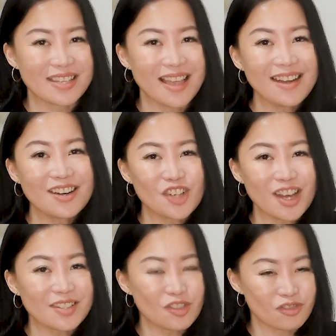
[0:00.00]
energizing
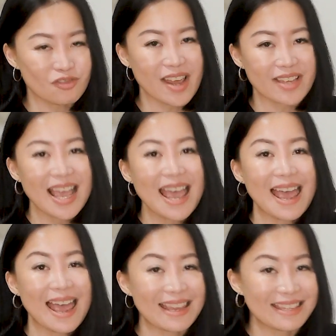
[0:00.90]
stress,
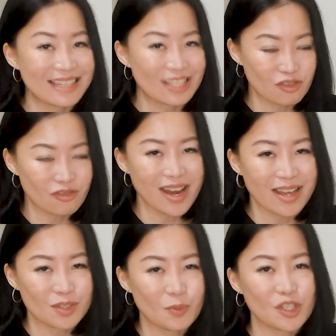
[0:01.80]
and distress,
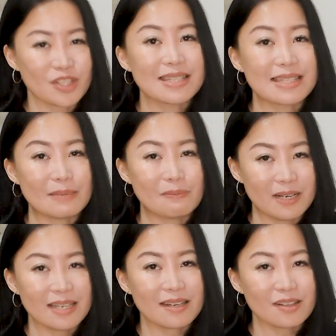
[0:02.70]
which is
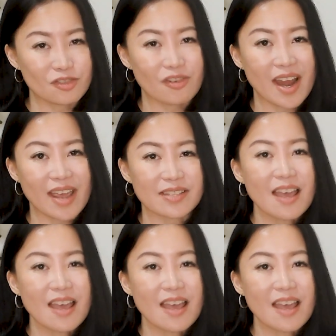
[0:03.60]
depleting stress.